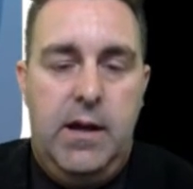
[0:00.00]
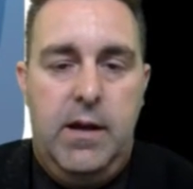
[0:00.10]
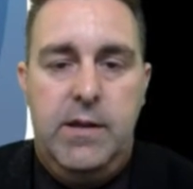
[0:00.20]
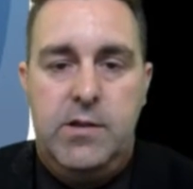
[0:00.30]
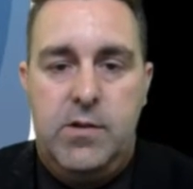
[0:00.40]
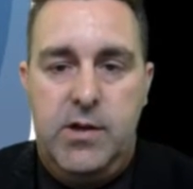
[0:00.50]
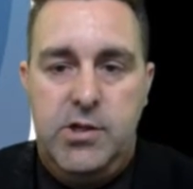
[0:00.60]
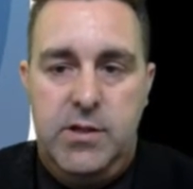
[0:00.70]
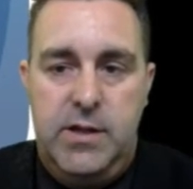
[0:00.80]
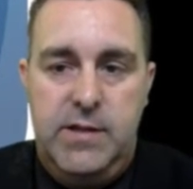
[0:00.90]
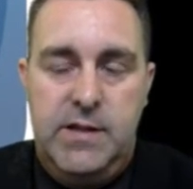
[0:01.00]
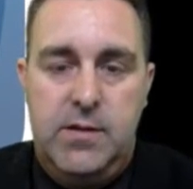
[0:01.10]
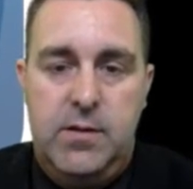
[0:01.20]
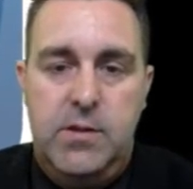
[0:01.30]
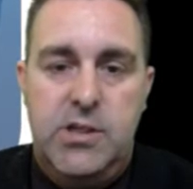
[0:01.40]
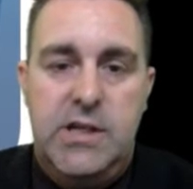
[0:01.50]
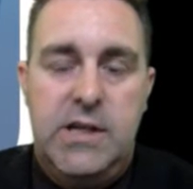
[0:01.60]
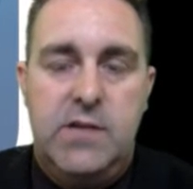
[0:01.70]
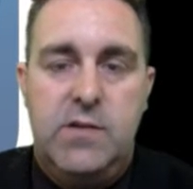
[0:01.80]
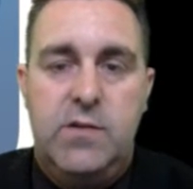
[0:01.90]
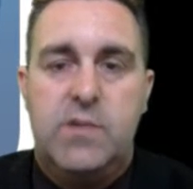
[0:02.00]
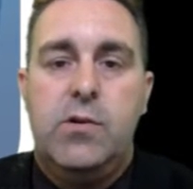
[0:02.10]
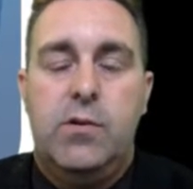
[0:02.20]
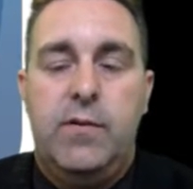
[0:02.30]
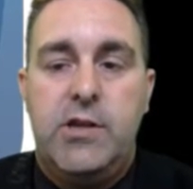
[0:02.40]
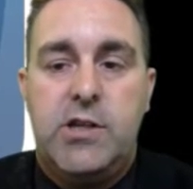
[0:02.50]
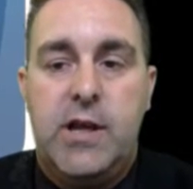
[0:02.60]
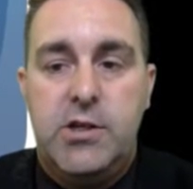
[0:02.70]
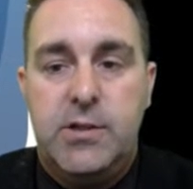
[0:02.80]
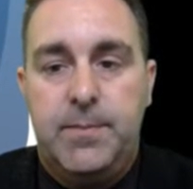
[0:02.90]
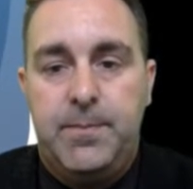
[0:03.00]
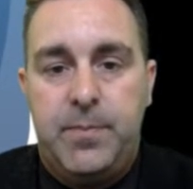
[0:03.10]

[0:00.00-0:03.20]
integration and technology into the School of Education.